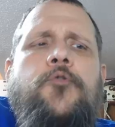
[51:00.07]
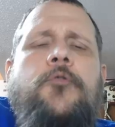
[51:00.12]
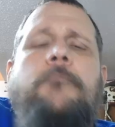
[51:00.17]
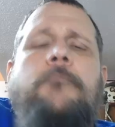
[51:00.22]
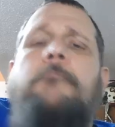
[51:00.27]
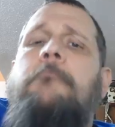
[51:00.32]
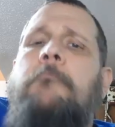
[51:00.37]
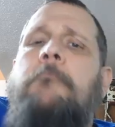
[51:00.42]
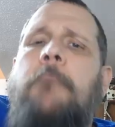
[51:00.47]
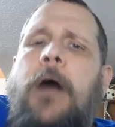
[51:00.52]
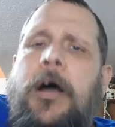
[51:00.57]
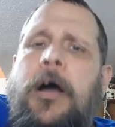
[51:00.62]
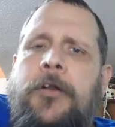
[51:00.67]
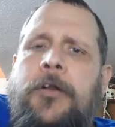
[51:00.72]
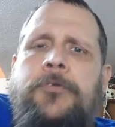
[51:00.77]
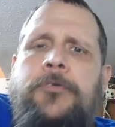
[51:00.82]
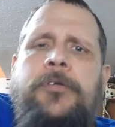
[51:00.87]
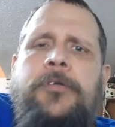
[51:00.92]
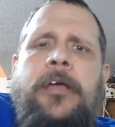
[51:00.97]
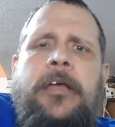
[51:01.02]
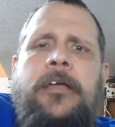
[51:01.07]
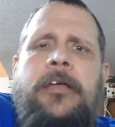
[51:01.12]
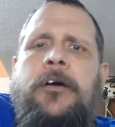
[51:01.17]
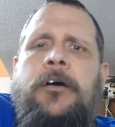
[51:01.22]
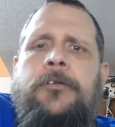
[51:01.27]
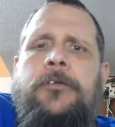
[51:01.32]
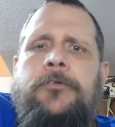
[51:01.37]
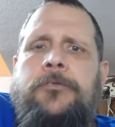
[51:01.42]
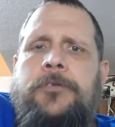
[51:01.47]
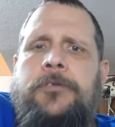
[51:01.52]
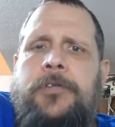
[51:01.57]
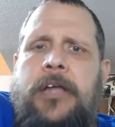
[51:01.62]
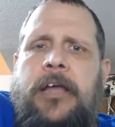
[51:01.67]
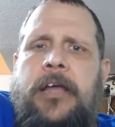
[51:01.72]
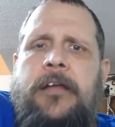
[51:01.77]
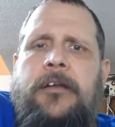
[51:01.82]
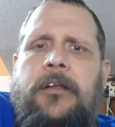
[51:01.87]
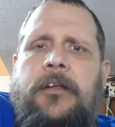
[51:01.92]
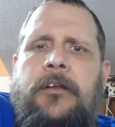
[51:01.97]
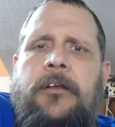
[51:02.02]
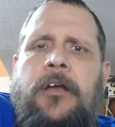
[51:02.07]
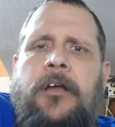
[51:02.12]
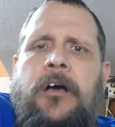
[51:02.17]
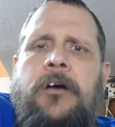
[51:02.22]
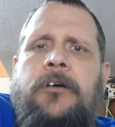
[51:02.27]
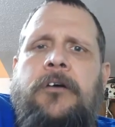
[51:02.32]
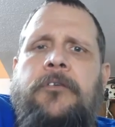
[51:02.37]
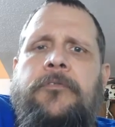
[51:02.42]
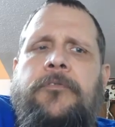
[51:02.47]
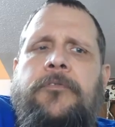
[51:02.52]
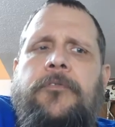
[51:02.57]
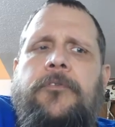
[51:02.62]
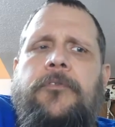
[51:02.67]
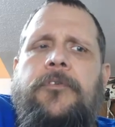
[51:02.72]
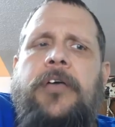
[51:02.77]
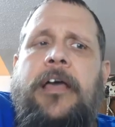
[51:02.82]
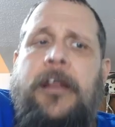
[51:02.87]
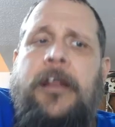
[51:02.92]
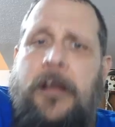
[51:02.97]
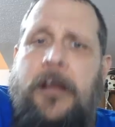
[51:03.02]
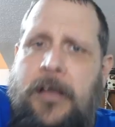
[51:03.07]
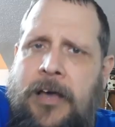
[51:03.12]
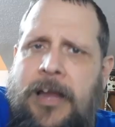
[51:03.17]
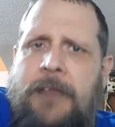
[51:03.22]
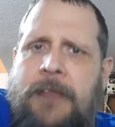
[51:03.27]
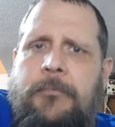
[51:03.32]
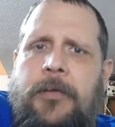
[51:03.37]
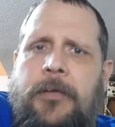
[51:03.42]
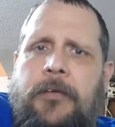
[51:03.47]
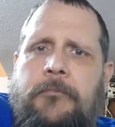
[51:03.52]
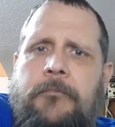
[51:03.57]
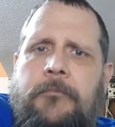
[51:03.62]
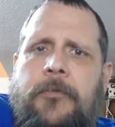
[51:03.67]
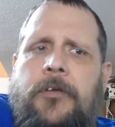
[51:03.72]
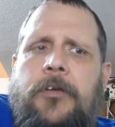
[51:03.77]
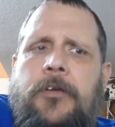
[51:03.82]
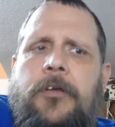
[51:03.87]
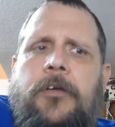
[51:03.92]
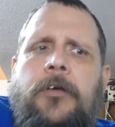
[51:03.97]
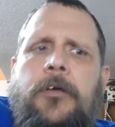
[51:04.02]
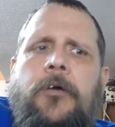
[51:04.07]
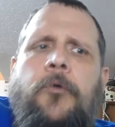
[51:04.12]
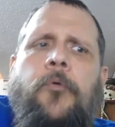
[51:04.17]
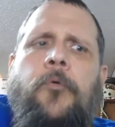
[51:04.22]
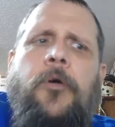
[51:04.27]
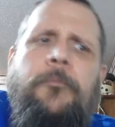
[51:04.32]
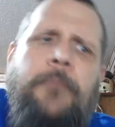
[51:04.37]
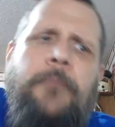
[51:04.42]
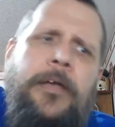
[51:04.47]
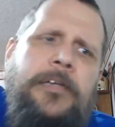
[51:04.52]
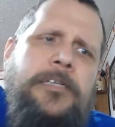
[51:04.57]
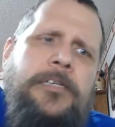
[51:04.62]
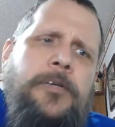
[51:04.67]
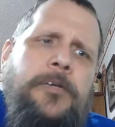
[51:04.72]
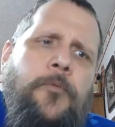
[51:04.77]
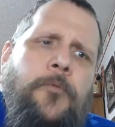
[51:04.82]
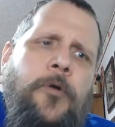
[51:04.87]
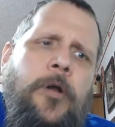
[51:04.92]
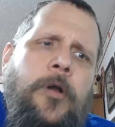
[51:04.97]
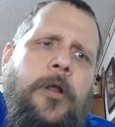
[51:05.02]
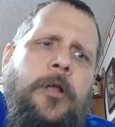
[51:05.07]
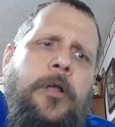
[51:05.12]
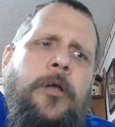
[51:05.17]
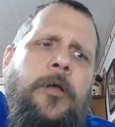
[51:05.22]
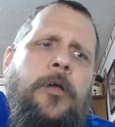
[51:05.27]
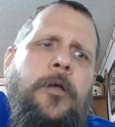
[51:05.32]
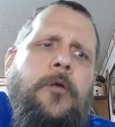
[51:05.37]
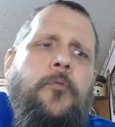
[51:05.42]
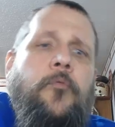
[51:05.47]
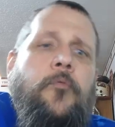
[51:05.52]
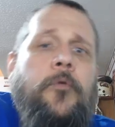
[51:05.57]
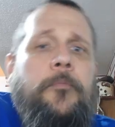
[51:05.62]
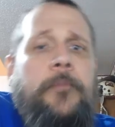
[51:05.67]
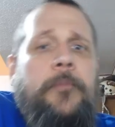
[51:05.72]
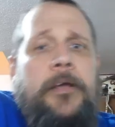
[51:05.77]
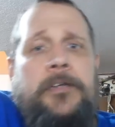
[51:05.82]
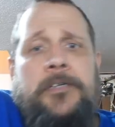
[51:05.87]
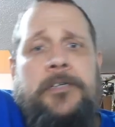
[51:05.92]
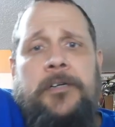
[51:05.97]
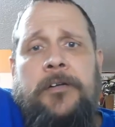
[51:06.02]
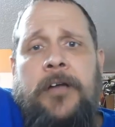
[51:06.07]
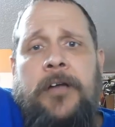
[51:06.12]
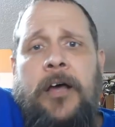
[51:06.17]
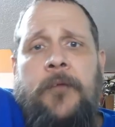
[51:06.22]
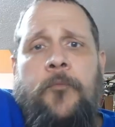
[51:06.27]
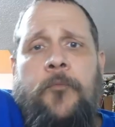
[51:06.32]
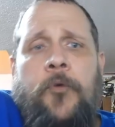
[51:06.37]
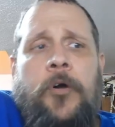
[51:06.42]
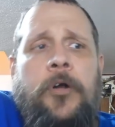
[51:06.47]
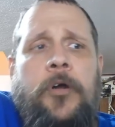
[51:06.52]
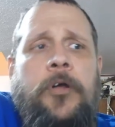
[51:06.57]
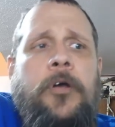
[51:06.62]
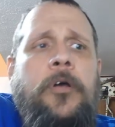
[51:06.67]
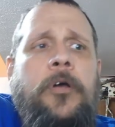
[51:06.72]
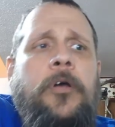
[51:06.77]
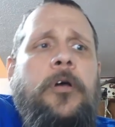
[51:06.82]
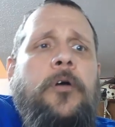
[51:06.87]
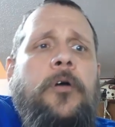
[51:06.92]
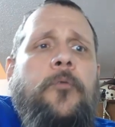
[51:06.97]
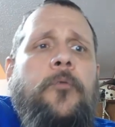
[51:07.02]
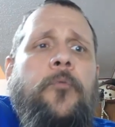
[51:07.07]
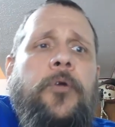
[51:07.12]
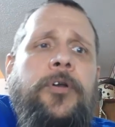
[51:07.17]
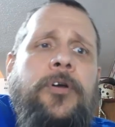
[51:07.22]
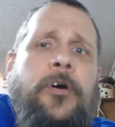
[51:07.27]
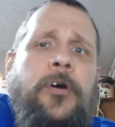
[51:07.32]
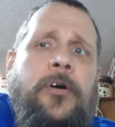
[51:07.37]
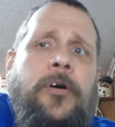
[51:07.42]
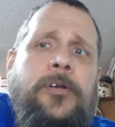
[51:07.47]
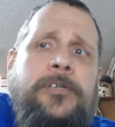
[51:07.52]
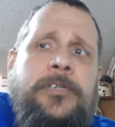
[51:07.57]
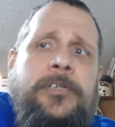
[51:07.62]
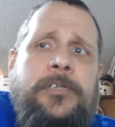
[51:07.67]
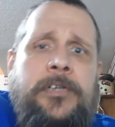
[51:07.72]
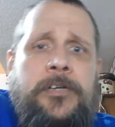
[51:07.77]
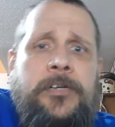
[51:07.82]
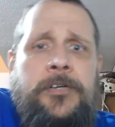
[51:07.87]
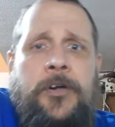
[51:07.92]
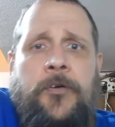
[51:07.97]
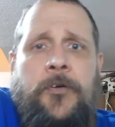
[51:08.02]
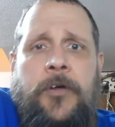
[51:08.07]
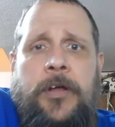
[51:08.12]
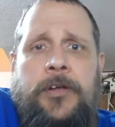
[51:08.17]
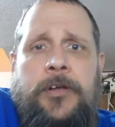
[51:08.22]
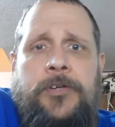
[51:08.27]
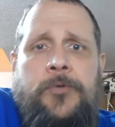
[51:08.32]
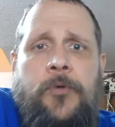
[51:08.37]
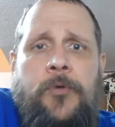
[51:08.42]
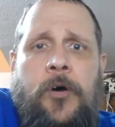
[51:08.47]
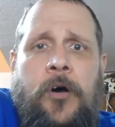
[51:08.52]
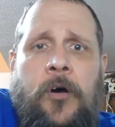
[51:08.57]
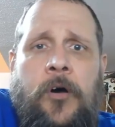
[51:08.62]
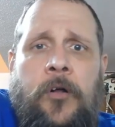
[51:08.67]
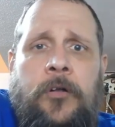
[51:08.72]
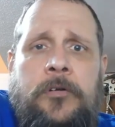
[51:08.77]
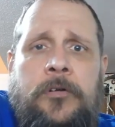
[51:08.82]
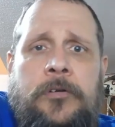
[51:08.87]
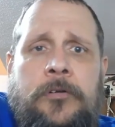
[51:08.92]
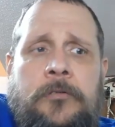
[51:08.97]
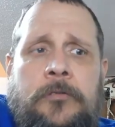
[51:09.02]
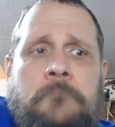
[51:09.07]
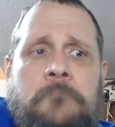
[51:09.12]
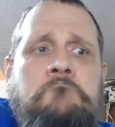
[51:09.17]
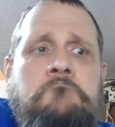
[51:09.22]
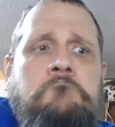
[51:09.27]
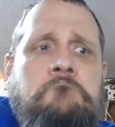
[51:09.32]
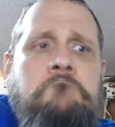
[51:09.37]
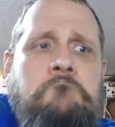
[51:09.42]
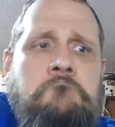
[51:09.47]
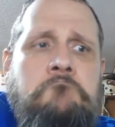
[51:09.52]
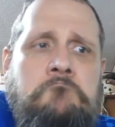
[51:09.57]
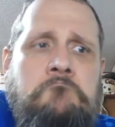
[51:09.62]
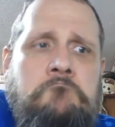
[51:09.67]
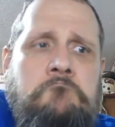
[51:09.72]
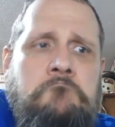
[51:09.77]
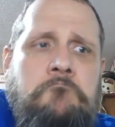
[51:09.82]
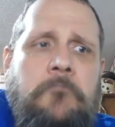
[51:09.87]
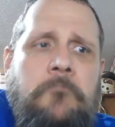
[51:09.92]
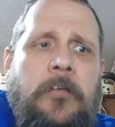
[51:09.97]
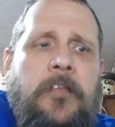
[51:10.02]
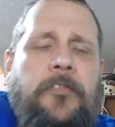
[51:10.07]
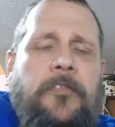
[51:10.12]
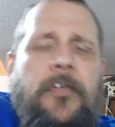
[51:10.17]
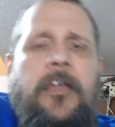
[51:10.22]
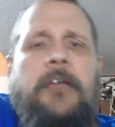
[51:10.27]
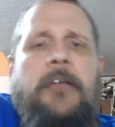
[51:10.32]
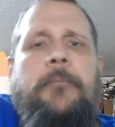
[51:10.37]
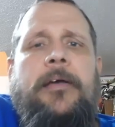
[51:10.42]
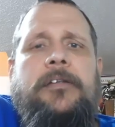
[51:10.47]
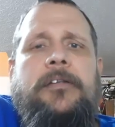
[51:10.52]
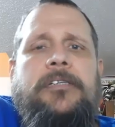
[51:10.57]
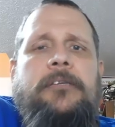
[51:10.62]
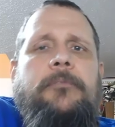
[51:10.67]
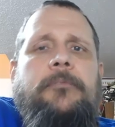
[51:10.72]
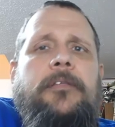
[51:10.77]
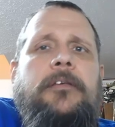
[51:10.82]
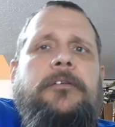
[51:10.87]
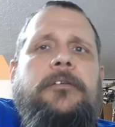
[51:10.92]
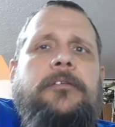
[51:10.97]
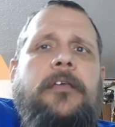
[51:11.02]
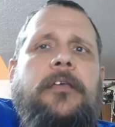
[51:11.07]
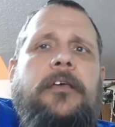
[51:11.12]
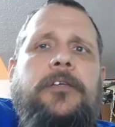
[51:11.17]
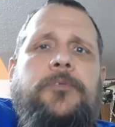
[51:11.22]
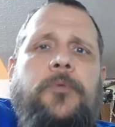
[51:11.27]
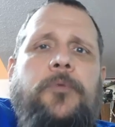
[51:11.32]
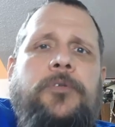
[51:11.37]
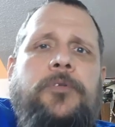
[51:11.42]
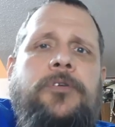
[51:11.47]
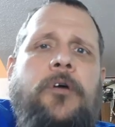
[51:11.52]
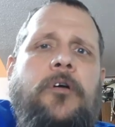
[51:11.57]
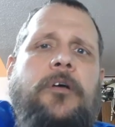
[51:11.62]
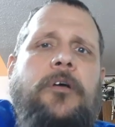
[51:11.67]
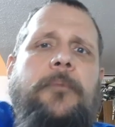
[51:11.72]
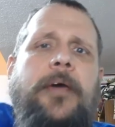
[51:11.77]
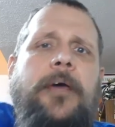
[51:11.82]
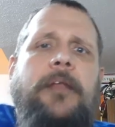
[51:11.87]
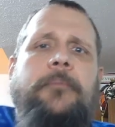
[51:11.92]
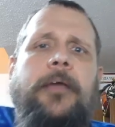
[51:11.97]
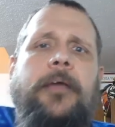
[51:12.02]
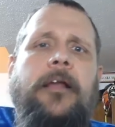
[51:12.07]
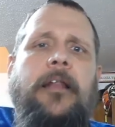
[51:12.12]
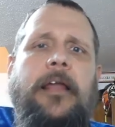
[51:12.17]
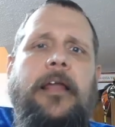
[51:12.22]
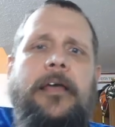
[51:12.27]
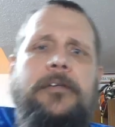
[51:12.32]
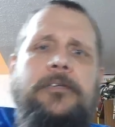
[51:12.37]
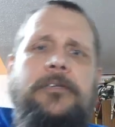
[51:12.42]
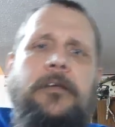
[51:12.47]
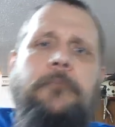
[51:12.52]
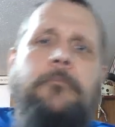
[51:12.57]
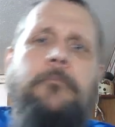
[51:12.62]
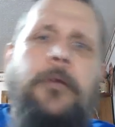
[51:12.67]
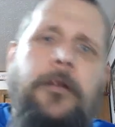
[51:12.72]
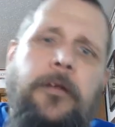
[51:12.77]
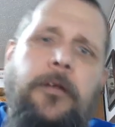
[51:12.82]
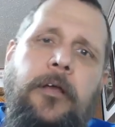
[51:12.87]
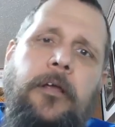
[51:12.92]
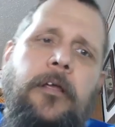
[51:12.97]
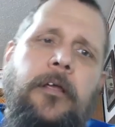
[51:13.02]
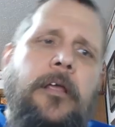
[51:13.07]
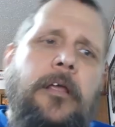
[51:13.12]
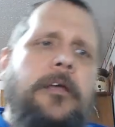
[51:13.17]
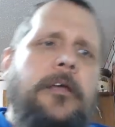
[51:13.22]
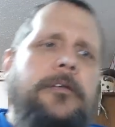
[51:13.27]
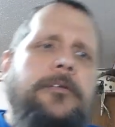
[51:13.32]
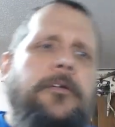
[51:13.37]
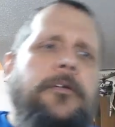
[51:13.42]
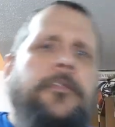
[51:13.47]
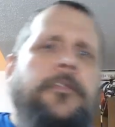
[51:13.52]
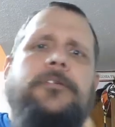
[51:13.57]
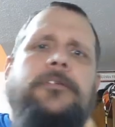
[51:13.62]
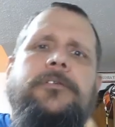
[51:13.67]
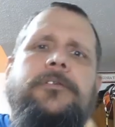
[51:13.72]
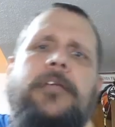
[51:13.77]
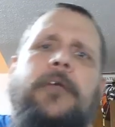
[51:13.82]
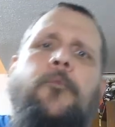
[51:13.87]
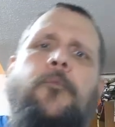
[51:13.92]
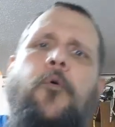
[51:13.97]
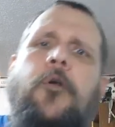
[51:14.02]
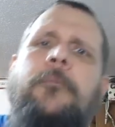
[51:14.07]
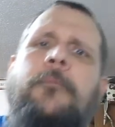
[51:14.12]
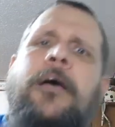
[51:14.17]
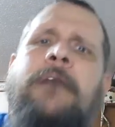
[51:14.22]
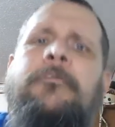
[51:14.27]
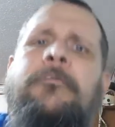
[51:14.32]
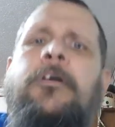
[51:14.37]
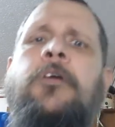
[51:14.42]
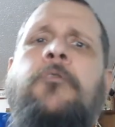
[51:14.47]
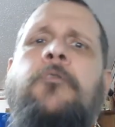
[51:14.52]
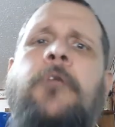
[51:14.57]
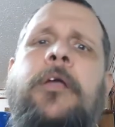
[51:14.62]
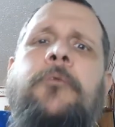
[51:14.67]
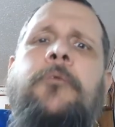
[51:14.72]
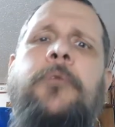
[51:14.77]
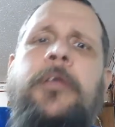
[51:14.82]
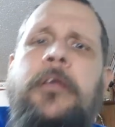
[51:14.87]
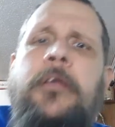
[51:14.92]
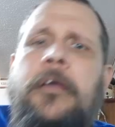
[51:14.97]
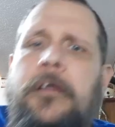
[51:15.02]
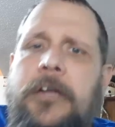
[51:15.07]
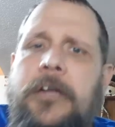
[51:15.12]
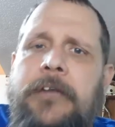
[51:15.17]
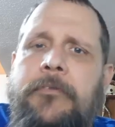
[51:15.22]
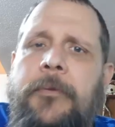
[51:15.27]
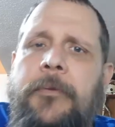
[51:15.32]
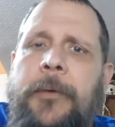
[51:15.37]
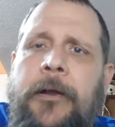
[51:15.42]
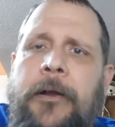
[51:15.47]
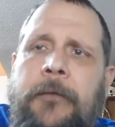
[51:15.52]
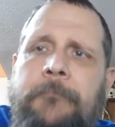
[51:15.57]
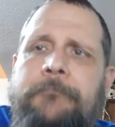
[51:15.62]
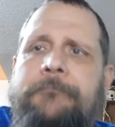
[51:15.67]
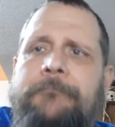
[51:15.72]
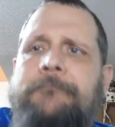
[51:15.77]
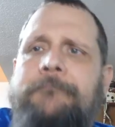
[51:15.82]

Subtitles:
your modern day understanding of an economy. What makes it work? What makes it not work? What causes it to grind to a halt? Think about some of these things. We'll talk about them in class on Monday. Till then, stay warm. Have a great weekend, everybody.